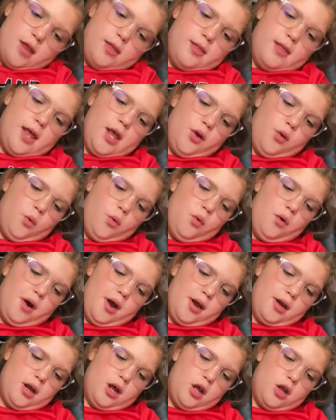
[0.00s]
Then
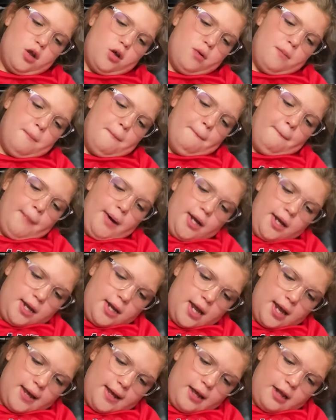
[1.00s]
on Monday,